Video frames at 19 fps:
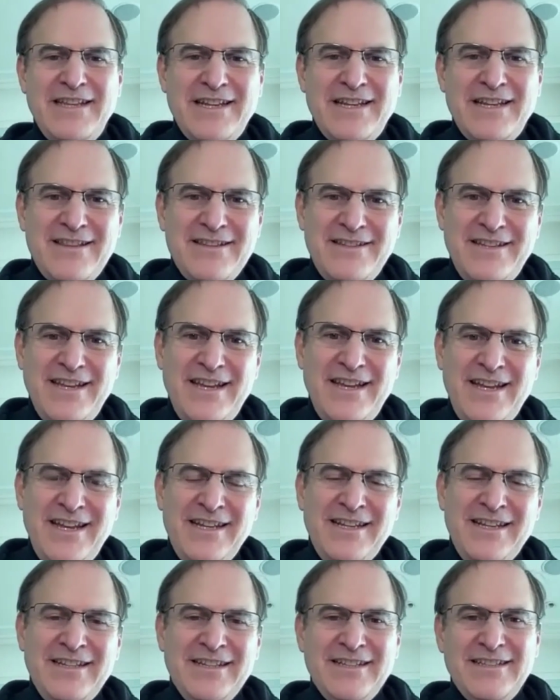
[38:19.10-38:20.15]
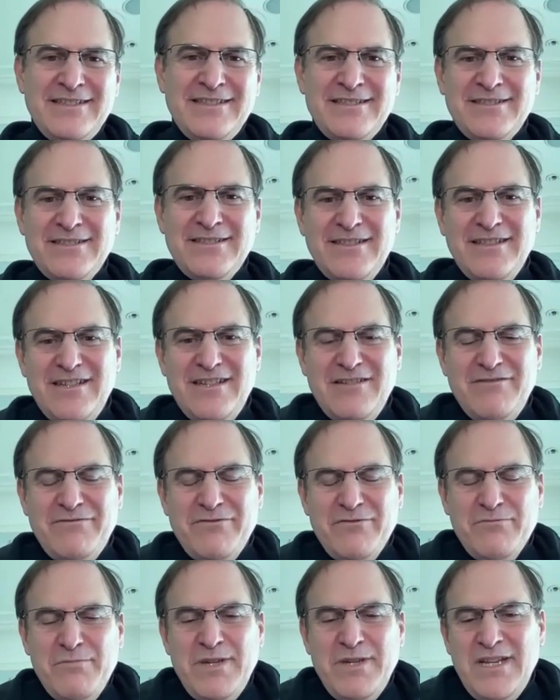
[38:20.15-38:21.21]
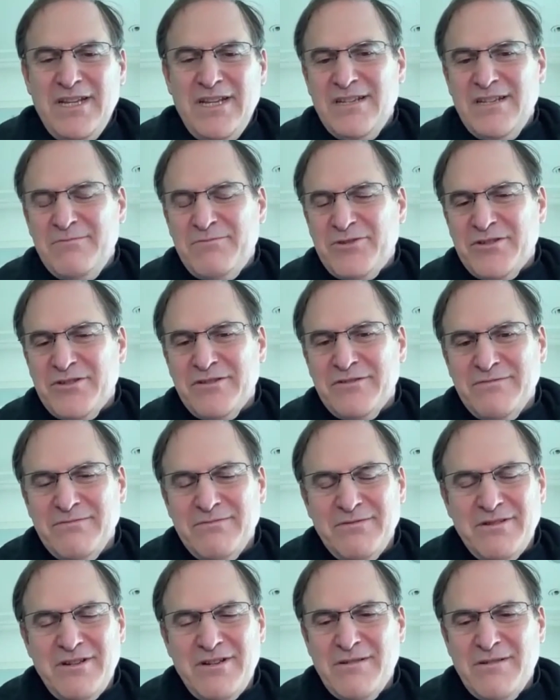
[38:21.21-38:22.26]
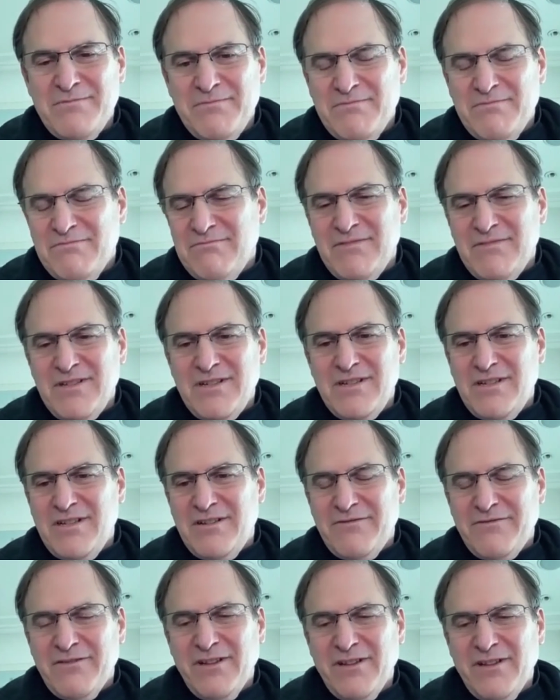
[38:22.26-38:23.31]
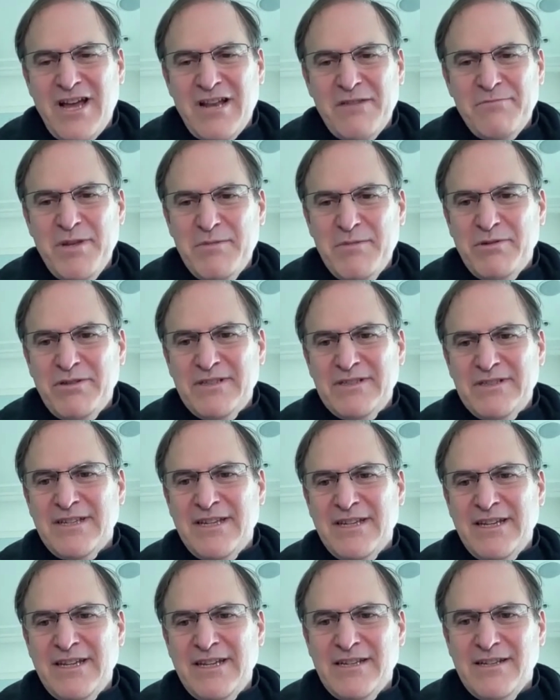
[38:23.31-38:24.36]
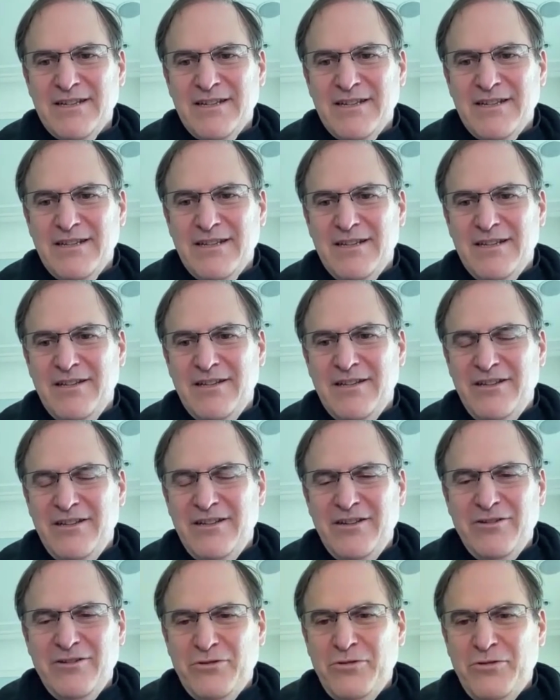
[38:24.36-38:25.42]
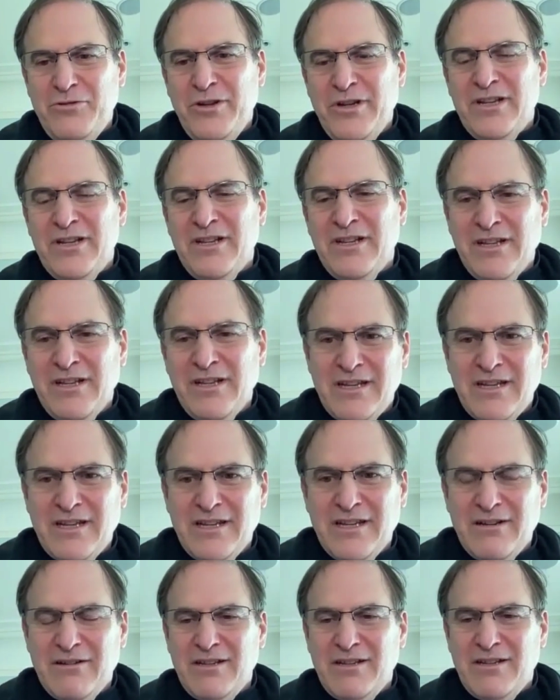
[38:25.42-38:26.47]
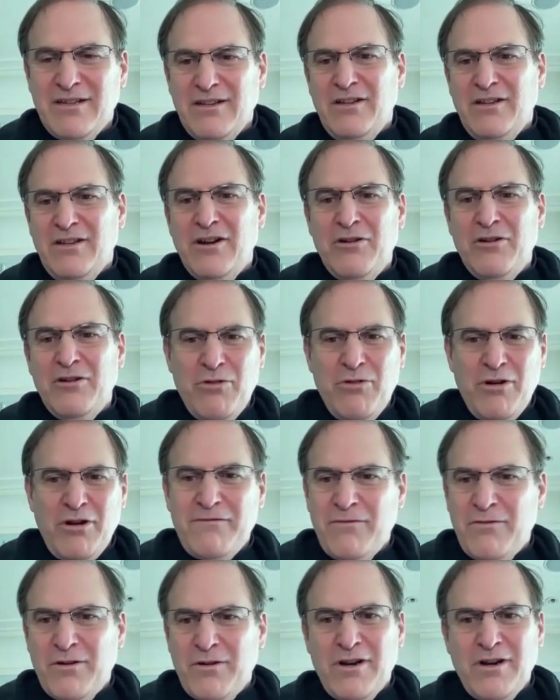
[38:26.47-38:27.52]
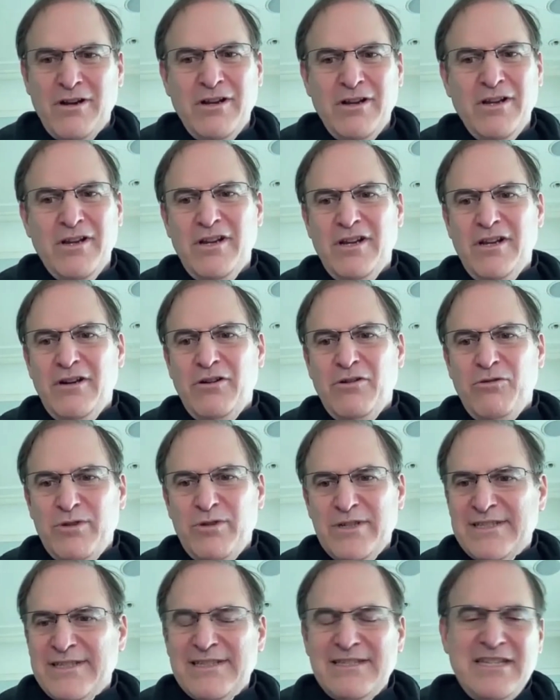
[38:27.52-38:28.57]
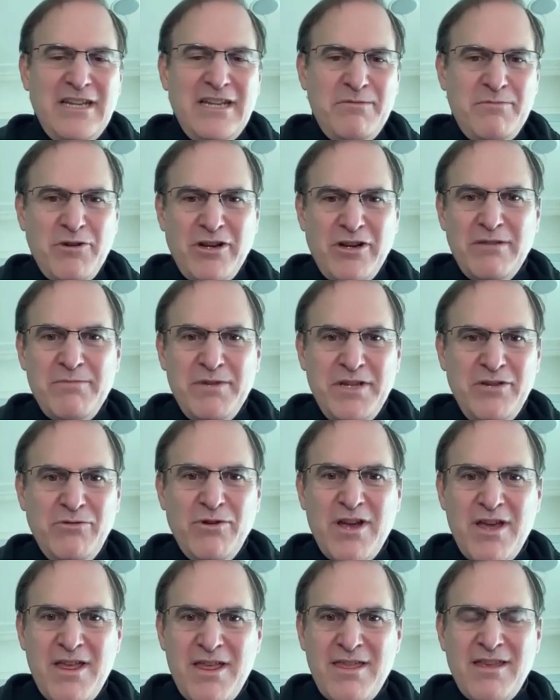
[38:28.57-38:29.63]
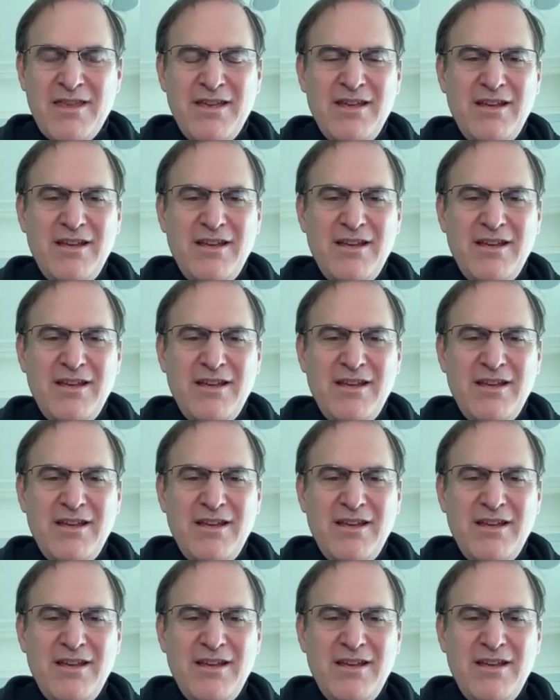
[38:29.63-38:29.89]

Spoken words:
At the end of the day, it's for me, and I'm sure for a lot of people, it's like, who are you going to go work for? What's the team you're going to be with?